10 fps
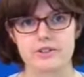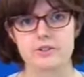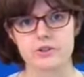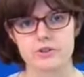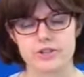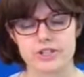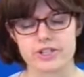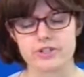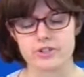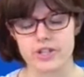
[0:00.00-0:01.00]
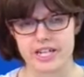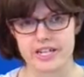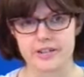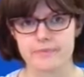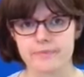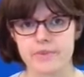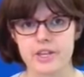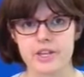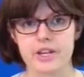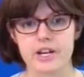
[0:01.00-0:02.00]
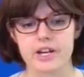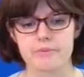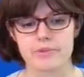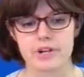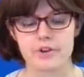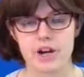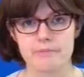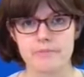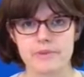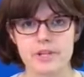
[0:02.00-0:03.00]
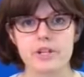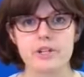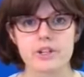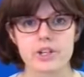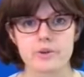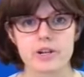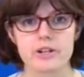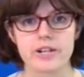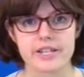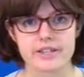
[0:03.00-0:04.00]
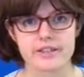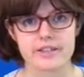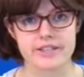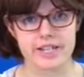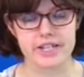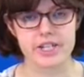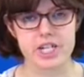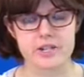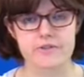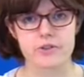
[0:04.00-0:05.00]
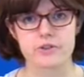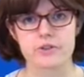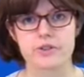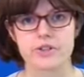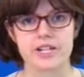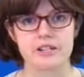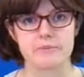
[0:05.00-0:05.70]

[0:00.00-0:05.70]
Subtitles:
core surgical training programme. You are in the second year of your core training